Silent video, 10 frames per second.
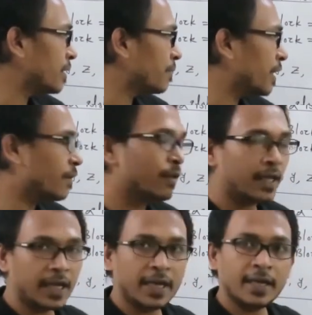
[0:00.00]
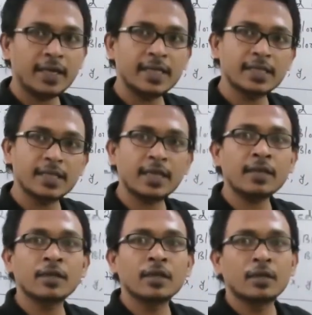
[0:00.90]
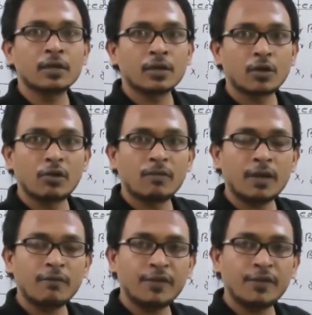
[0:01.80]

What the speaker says: variable A is a global